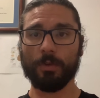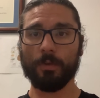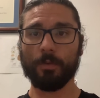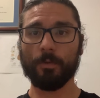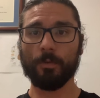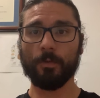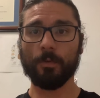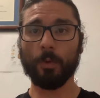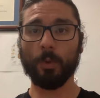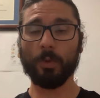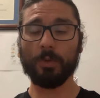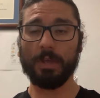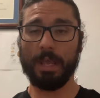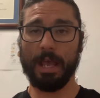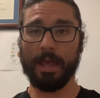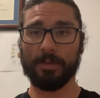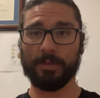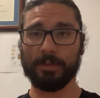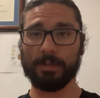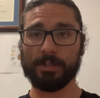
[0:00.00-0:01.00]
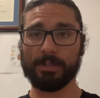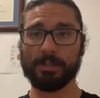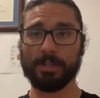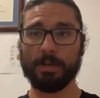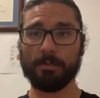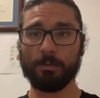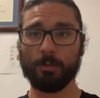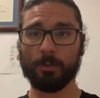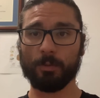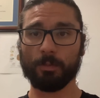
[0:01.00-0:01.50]
for the athlete's
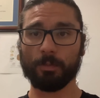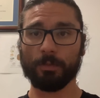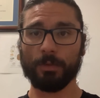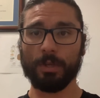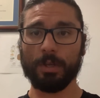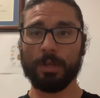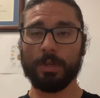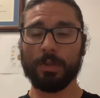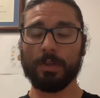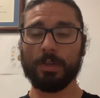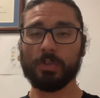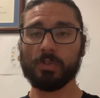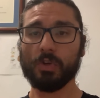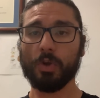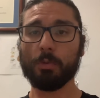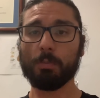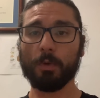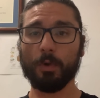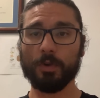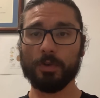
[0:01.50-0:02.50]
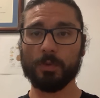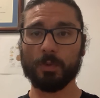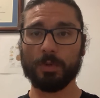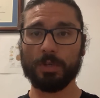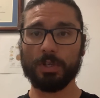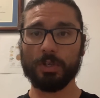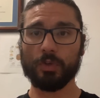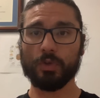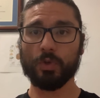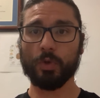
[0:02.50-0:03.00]
level. There's no point
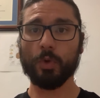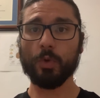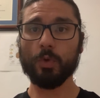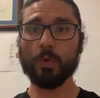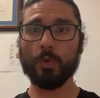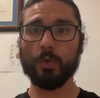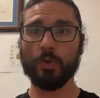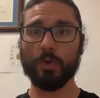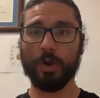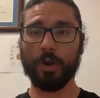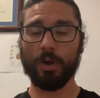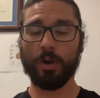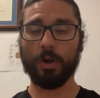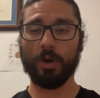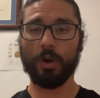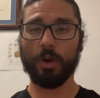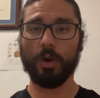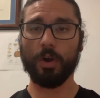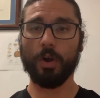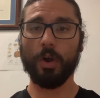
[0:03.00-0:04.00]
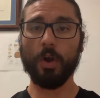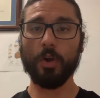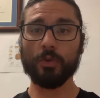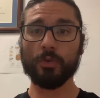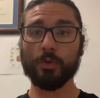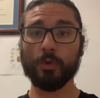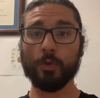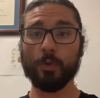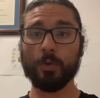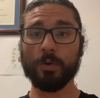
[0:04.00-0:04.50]
doing too
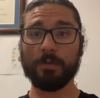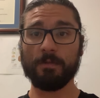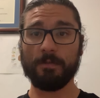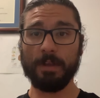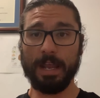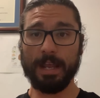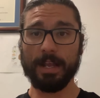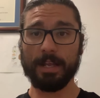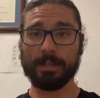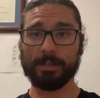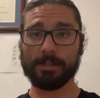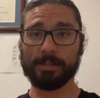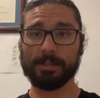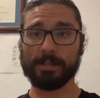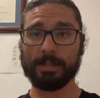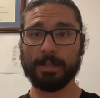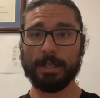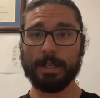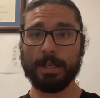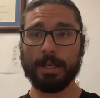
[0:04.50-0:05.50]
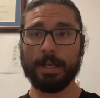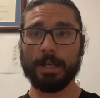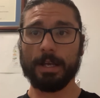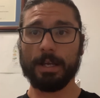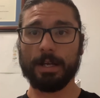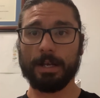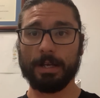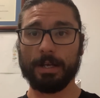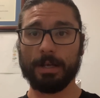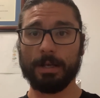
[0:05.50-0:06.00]
advanced
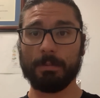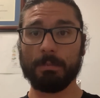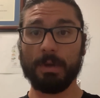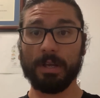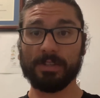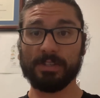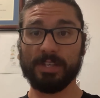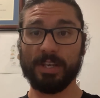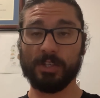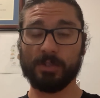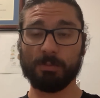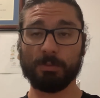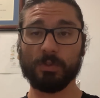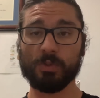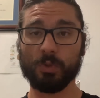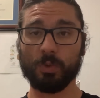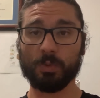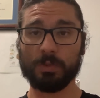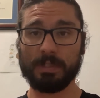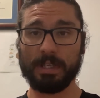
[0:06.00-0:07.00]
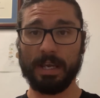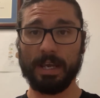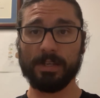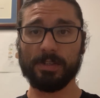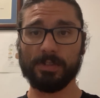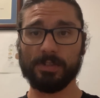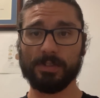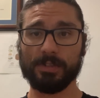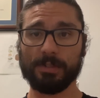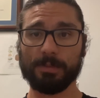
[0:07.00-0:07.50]
assessments or
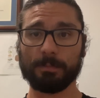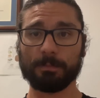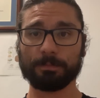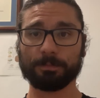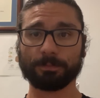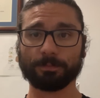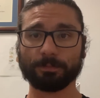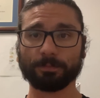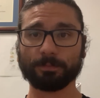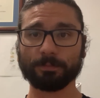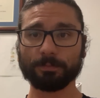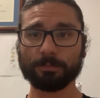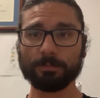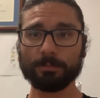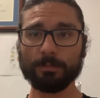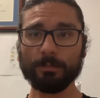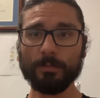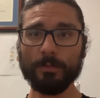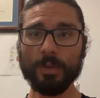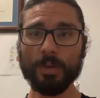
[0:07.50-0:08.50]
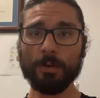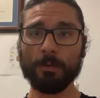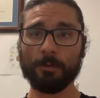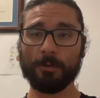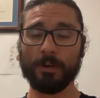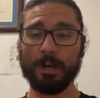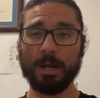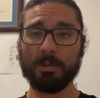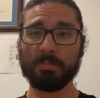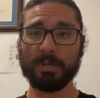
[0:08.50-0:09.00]
tests
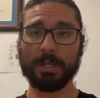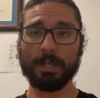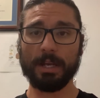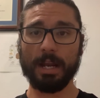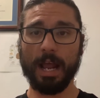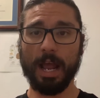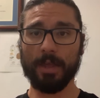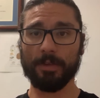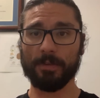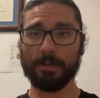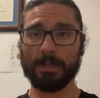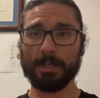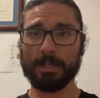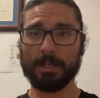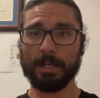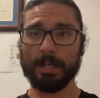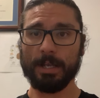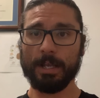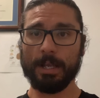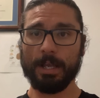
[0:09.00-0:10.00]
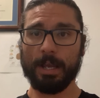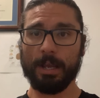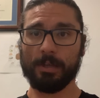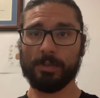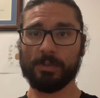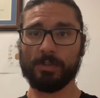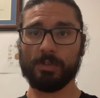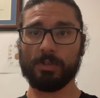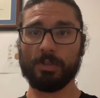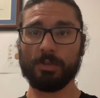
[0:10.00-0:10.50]
for a beginner athlete,
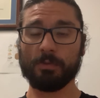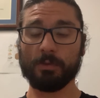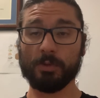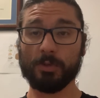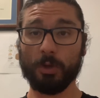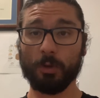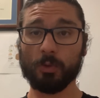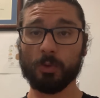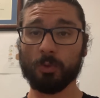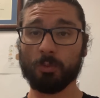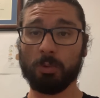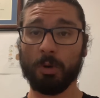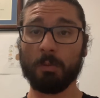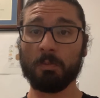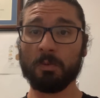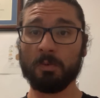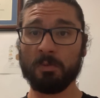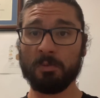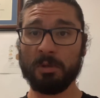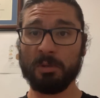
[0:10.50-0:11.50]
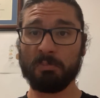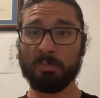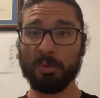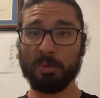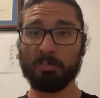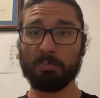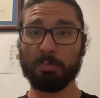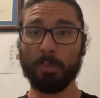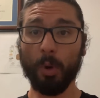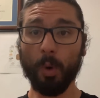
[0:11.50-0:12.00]
as the results will probably be
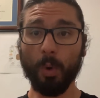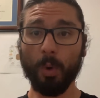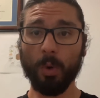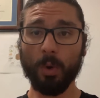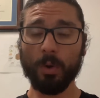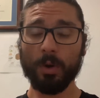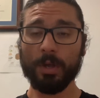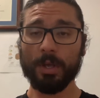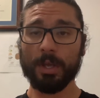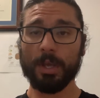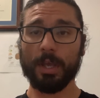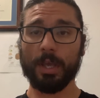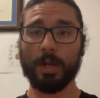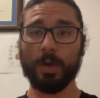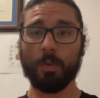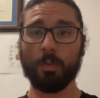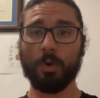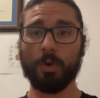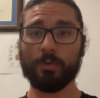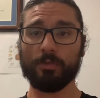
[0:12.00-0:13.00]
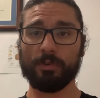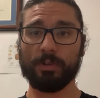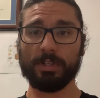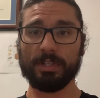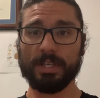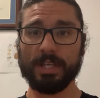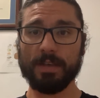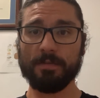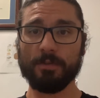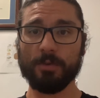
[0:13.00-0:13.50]
poor and it won't really
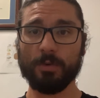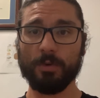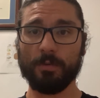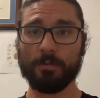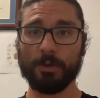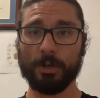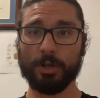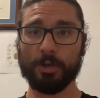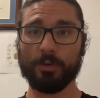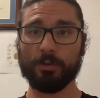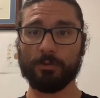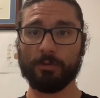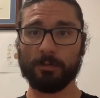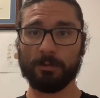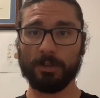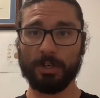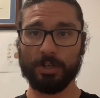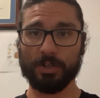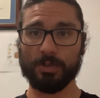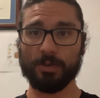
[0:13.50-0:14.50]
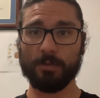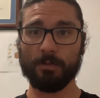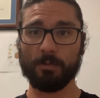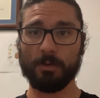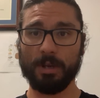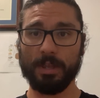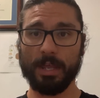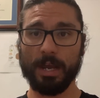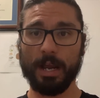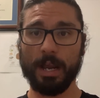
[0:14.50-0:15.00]
give you a very good reflection of
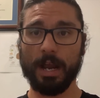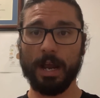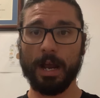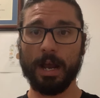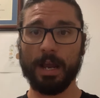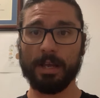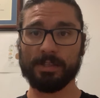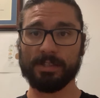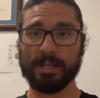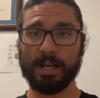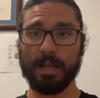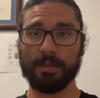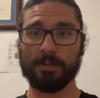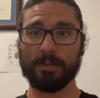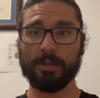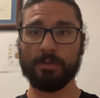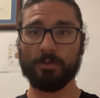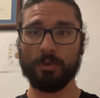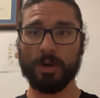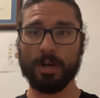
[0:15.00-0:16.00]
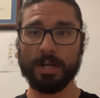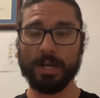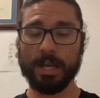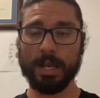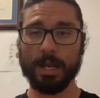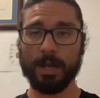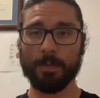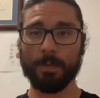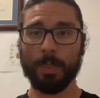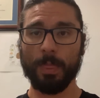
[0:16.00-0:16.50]
where they are as an athlete right
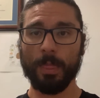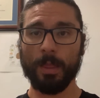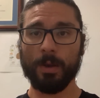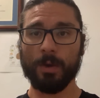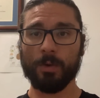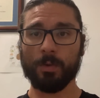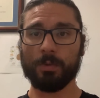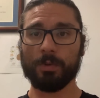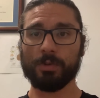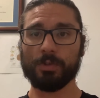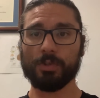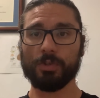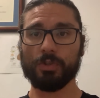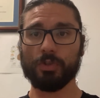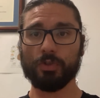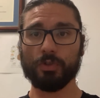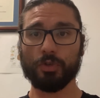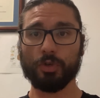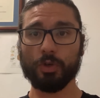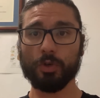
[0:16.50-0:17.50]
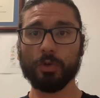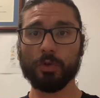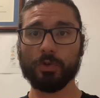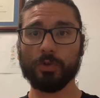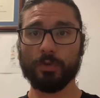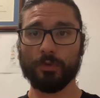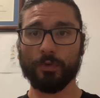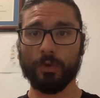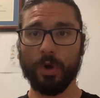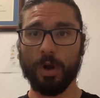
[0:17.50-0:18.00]
now. Whereas as you choose
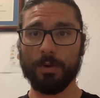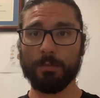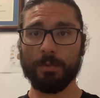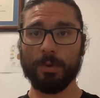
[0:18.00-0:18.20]
the right